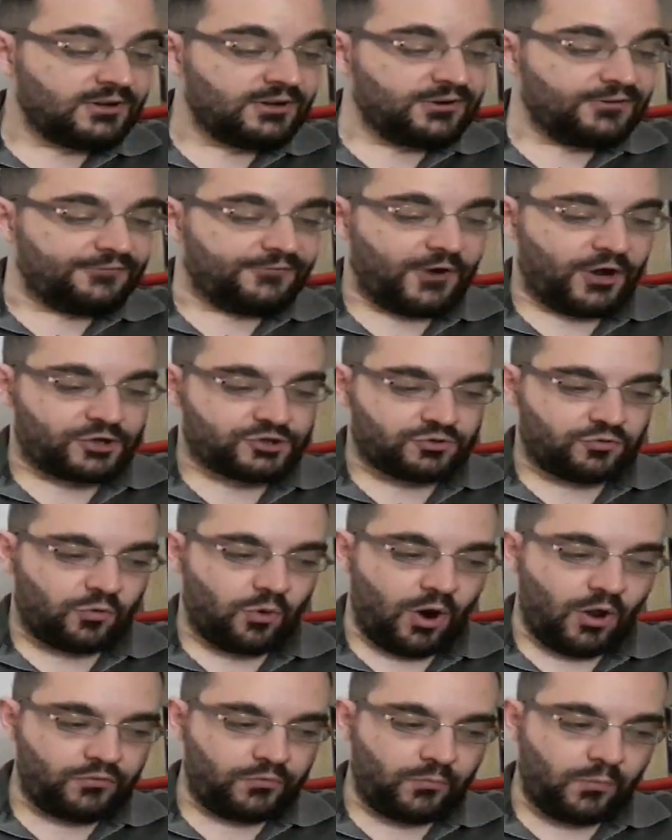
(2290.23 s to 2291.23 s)
"Fetch a
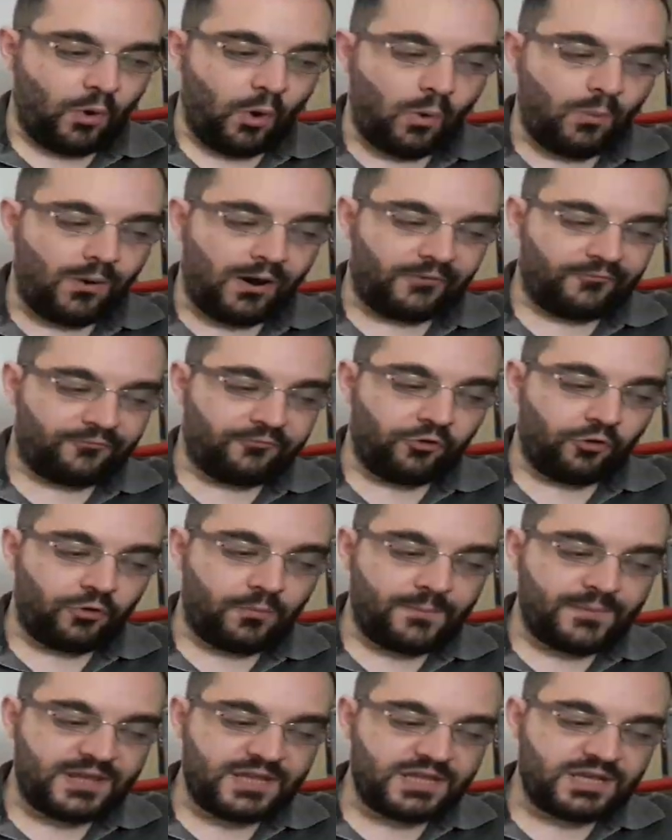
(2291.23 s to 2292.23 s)
red bowman
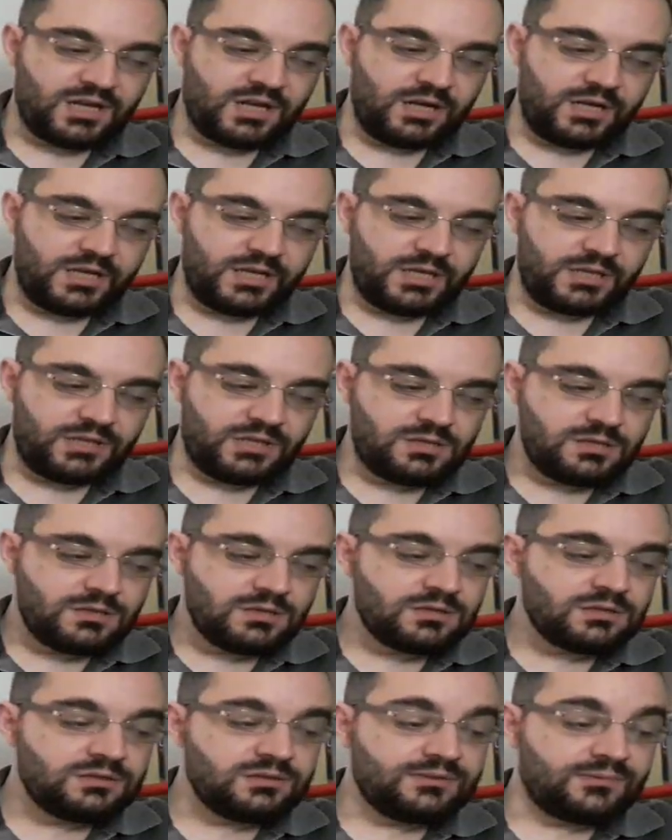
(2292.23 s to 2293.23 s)
for me, Glade,"
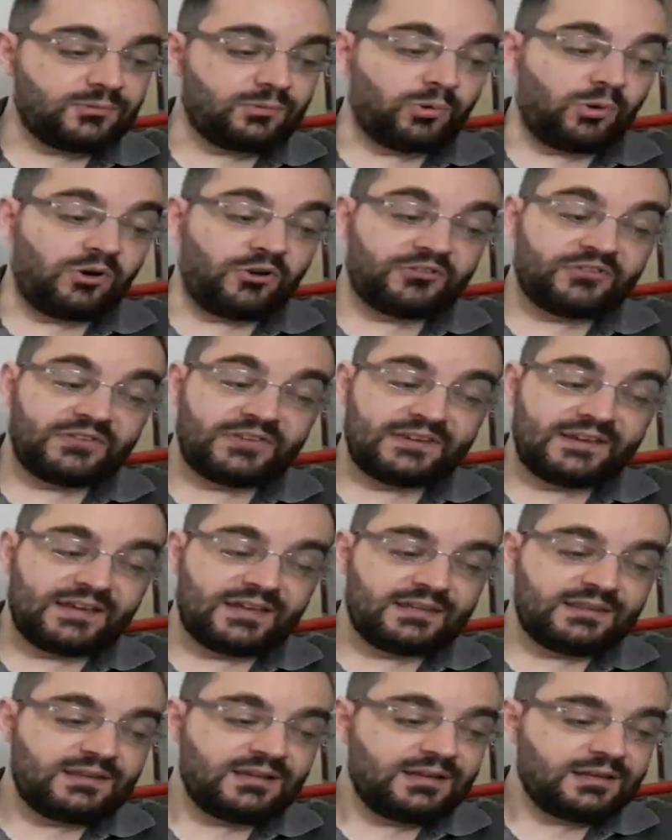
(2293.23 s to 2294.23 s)
the dwarf
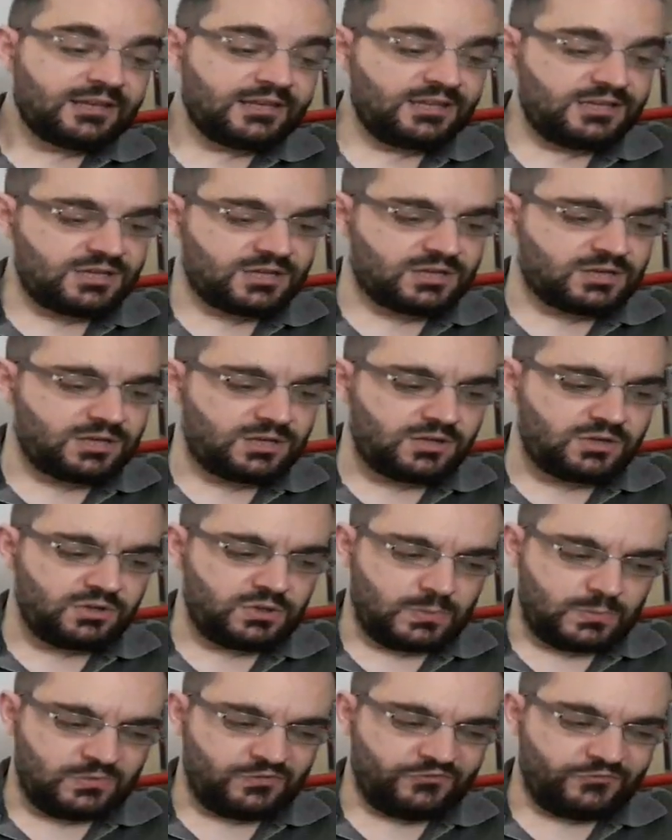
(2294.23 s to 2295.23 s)
said. "Kik,
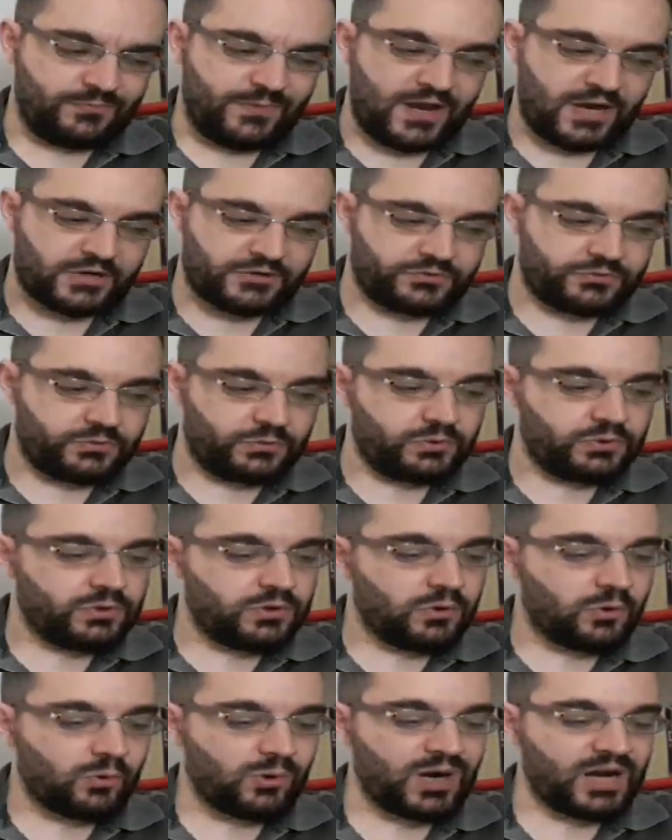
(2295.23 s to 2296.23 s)
you move back too.
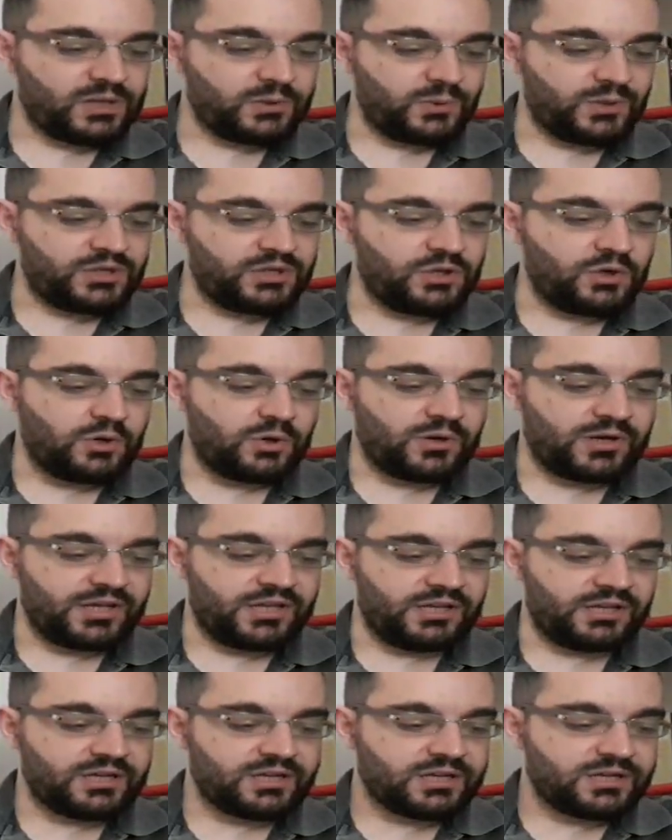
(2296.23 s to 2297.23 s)
Ride with your
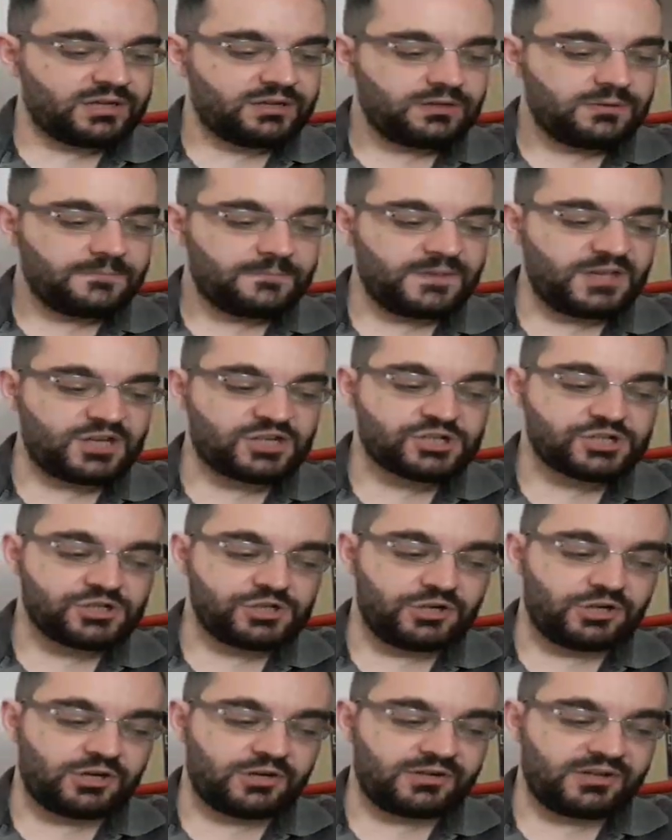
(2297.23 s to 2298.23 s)
ilk. Make
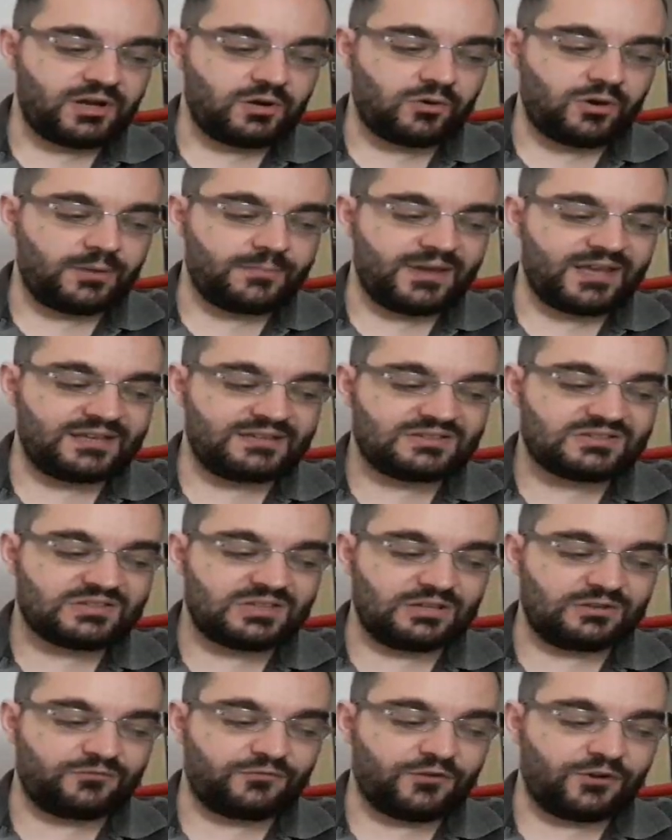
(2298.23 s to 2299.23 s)
sure they remain
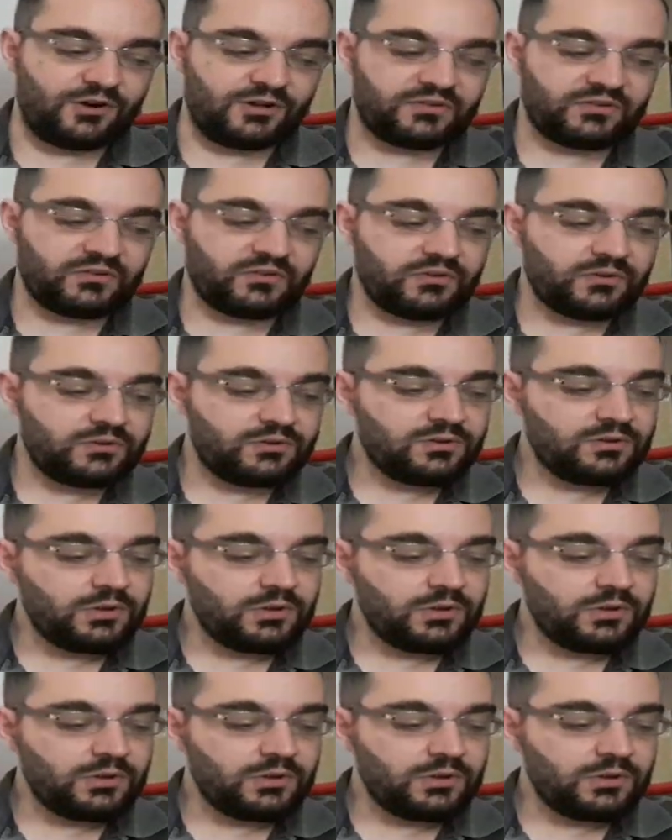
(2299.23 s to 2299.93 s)
steadfast."